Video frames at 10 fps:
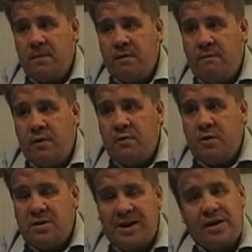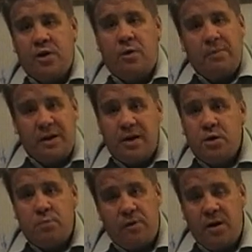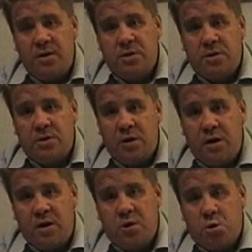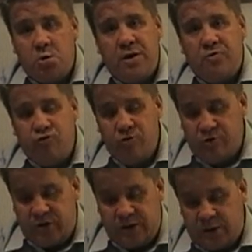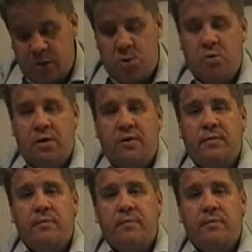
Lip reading: various economic enterprises, trade routes, etc.